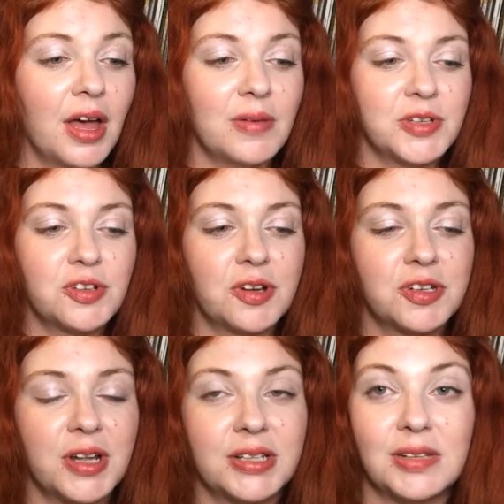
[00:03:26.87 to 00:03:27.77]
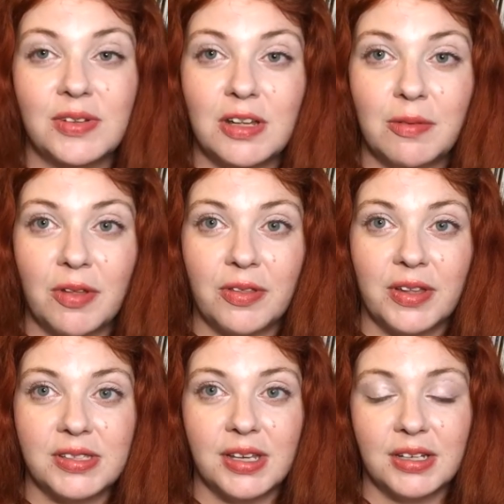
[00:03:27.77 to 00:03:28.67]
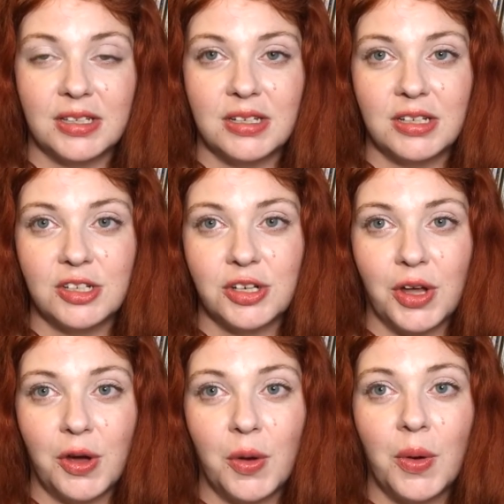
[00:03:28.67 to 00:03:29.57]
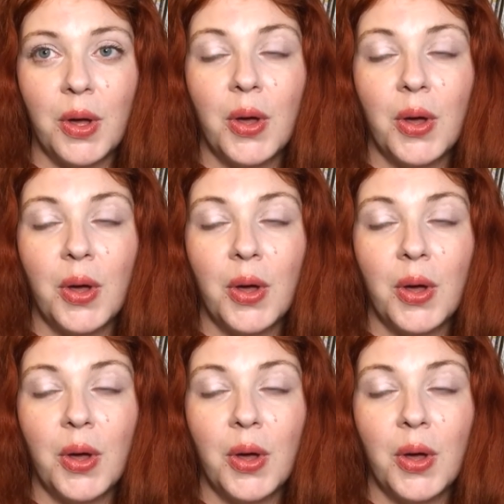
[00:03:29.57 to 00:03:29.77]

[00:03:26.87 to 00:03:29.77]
of a structured activity, whether that's like attending a show